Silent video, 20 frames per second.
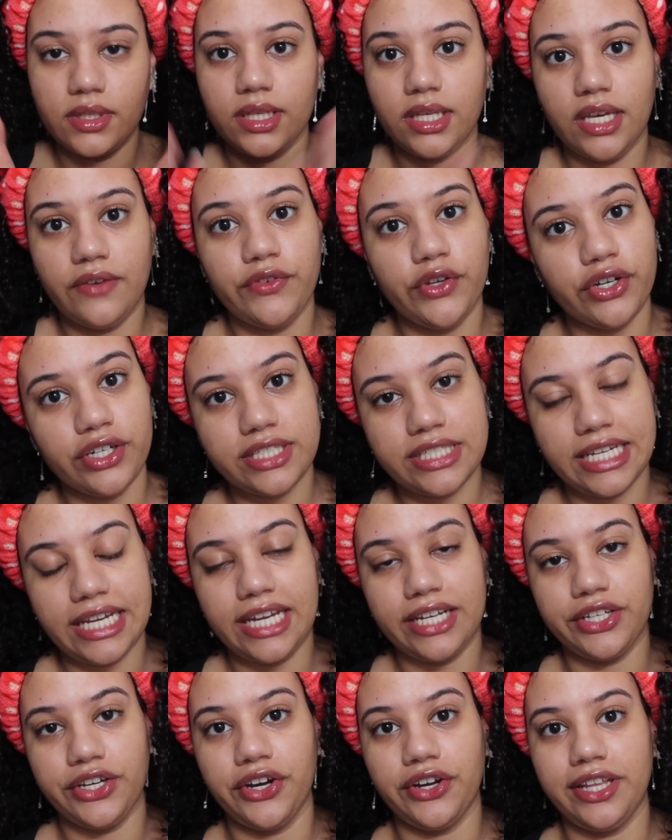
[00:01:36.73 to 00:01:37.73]
If you're a
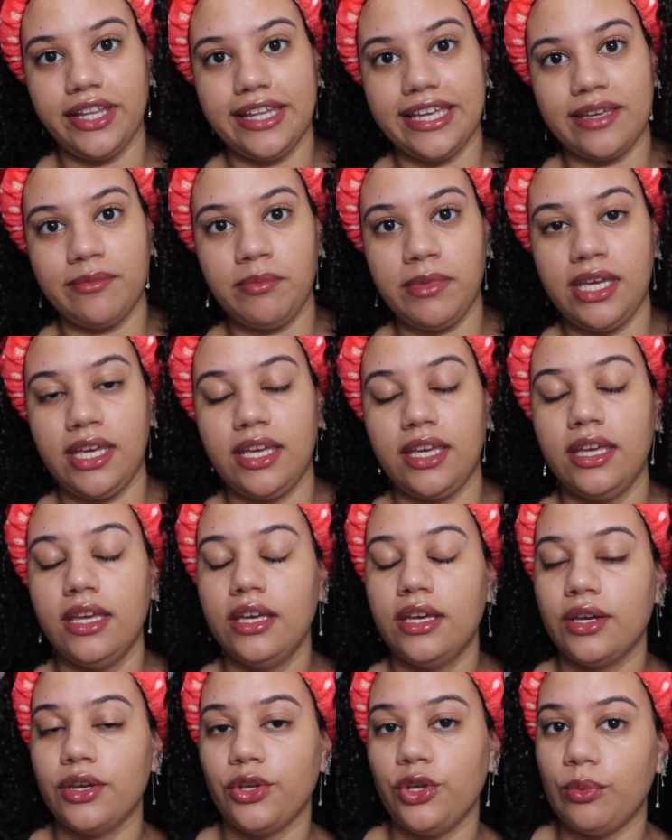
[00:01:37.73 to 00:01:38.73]
tan girly like me,
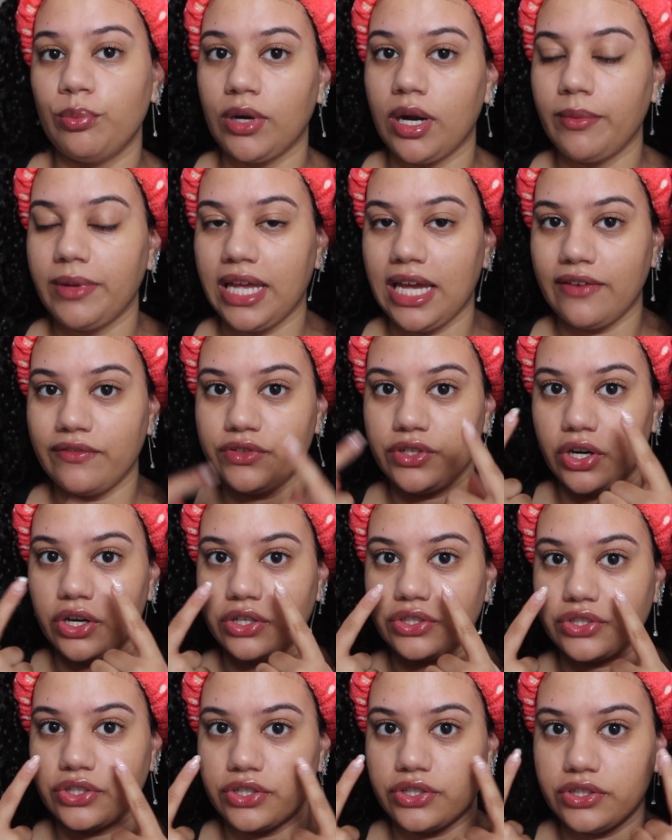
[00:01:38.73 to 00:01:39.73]
you probably have
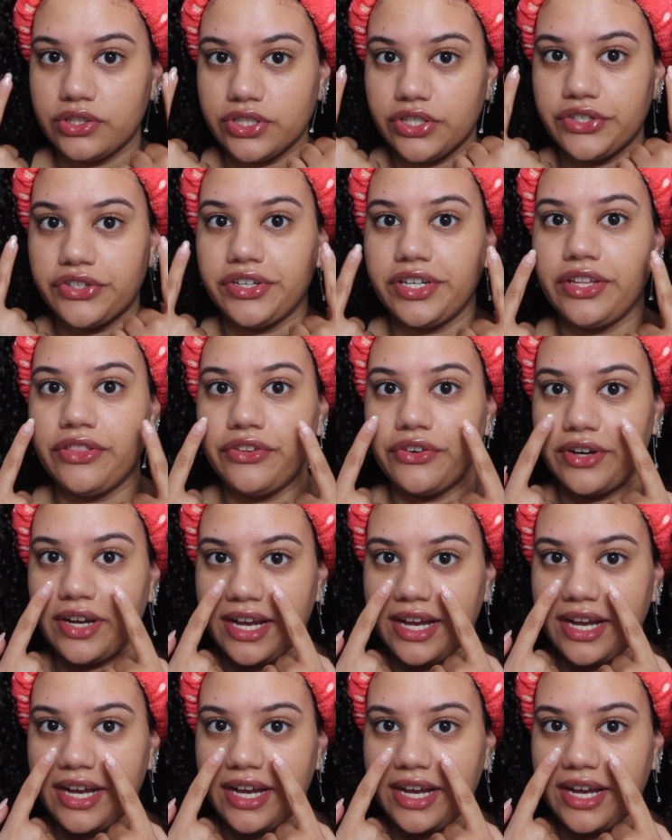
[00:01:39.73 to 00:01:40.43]
dark circles underneath your